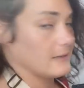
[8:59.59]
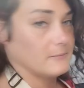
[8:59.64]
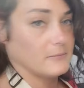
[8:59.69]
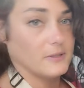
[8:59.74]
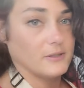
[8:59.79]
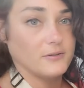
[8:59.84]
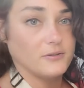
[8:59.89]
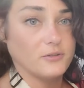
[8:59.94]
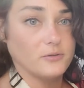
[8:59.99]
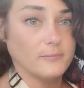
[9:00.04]
I'm
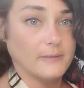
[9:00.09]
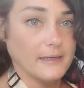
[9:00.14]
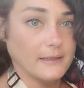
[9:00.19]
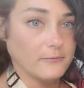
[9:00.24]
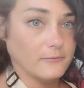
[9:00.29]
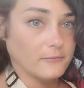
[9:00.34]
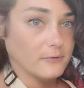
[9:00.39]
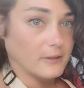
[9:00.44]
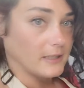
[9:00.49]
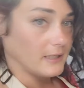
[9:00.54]
gonna do
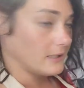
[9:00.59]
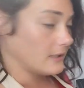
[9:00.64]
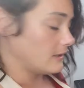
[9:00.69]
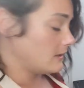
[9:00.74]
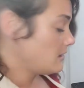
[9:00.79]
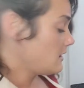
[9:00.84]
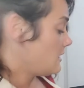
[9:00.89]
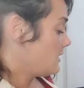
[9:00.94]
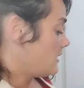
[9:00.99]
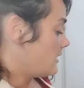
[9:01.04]
mine red.
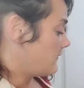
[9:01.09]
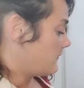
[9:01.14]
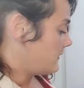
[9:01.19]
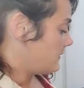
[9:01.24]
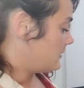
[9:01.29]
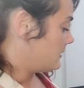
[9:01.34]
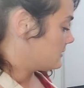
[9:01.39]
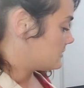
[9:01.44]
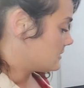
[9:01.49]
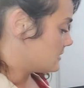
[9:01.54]
If
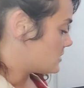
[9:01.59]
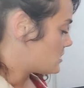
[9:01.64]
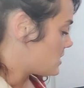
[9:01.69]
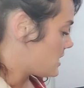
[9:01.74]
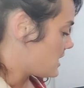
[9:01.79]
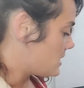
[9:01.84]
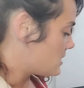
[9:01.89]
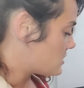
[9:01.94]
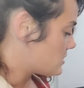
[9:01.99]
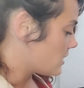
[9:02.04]
it doesn't
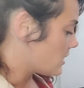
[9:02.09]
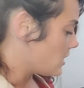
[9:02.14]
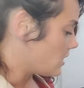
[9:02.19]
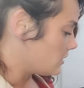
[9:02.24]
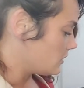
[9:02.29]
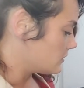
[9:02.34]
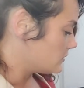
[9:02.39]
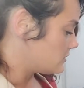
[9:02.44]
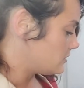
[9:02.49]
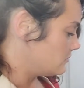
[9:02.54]
change the
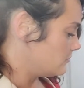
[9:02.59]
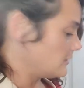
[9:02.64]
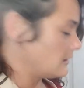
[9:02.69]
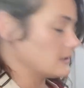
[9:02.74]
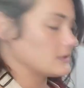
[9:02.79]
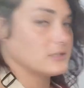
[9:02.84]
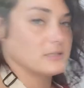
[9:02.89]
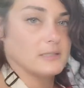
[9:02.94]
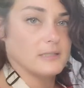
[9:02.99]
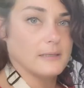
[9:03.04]
color too
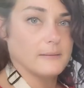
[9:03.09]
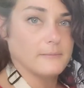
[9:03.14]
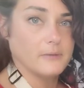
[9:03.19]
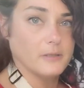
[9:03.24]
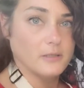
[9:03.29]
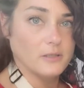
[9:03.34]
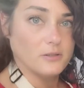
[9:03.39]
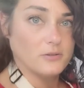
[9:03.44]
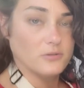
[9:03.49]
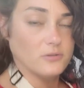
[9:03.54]
much, then I'm
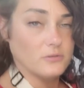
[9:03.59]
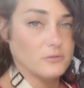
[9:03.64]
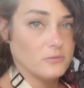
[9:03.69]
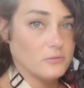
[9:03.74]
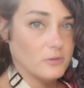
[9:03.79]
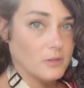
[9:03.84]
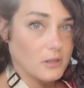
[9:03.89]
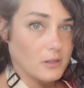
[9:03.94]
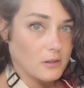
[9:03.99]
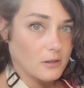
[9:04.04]
gonna
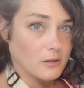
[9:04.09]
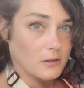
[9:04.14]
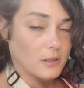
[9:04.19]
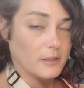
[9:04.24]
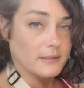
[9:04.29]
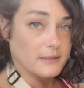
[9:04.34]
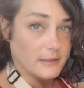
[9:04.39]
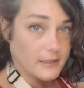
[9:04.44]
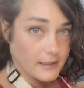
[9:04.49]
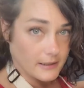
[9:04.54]
do
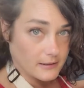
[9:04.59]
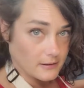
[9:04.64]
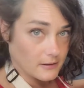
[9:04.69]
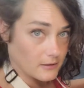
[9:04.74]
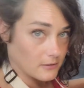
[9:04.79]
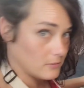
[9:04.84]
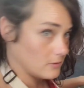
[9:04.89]
a yellow,